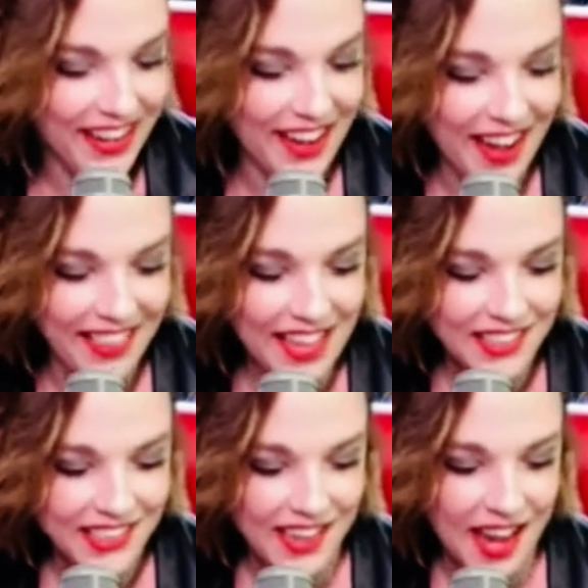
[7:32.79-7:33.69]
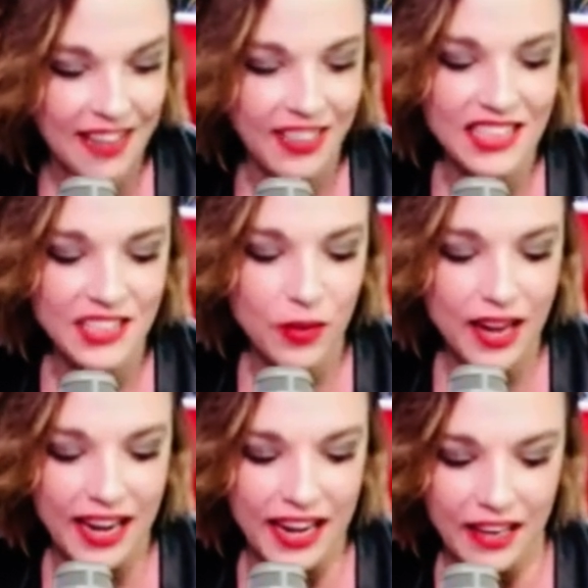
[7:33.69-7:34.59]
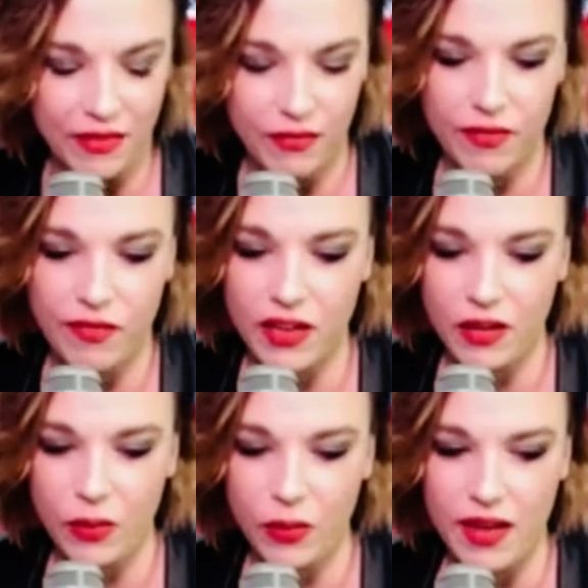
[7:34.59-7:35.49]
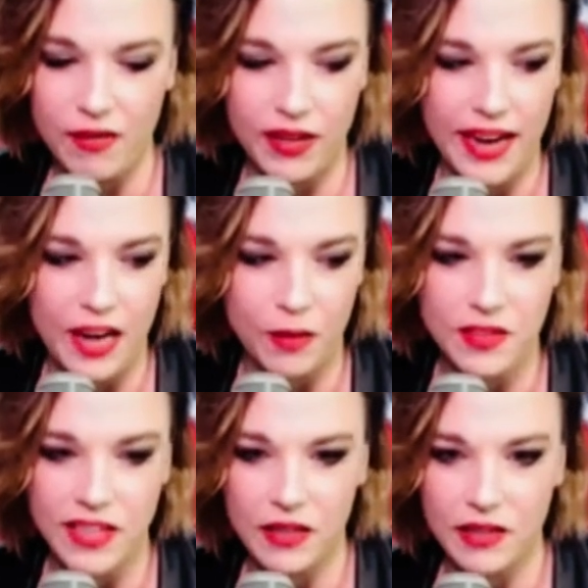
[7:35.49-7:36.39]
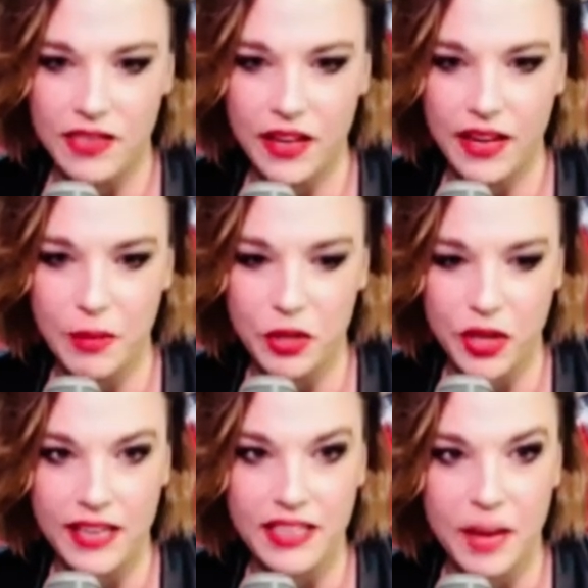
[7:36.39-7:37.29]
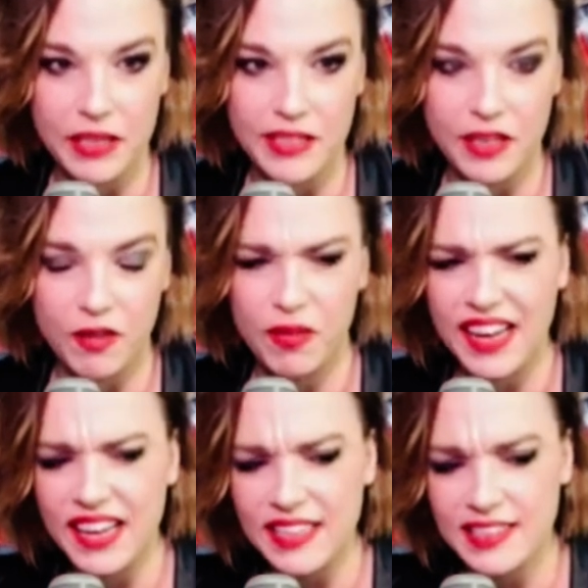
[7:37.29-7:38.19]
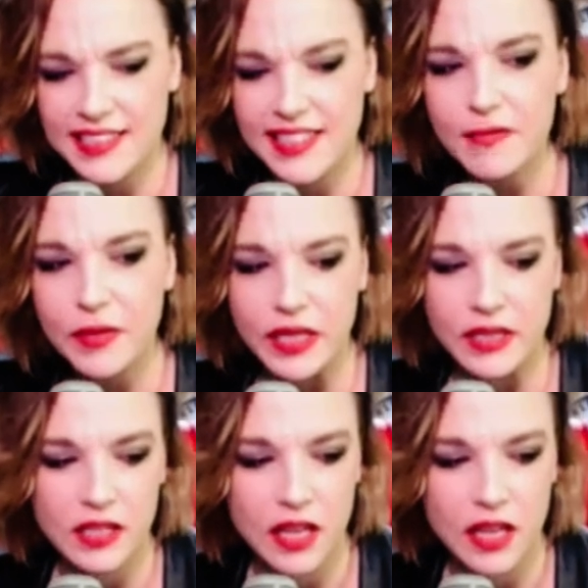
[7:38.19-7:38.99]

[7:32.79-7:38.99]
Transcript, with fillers: That's the way I kind of feel with every album cycle is that you keep trying to top yourself, but it's different